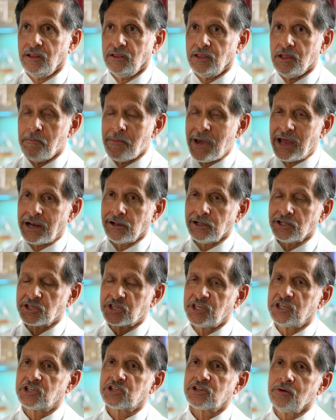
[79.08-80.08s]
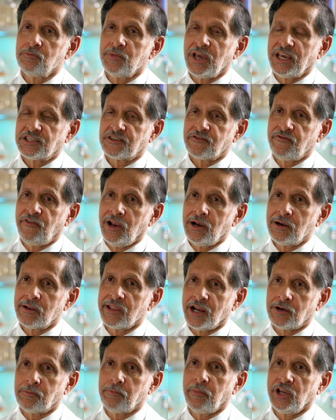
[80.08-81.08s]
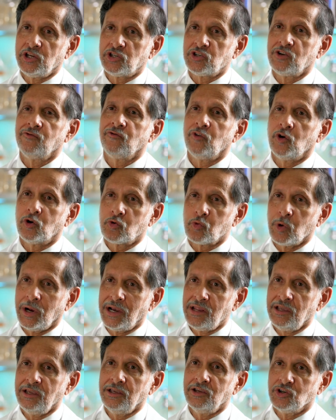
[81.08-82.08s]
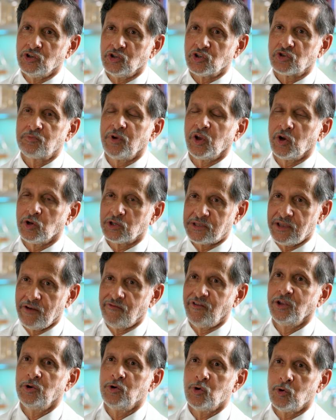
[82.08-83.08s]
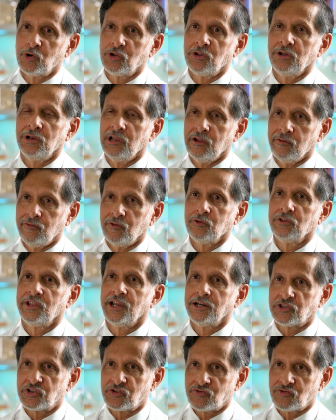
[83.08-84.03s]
the medical system has failed that patient for 20 years because they have ignored the liver that's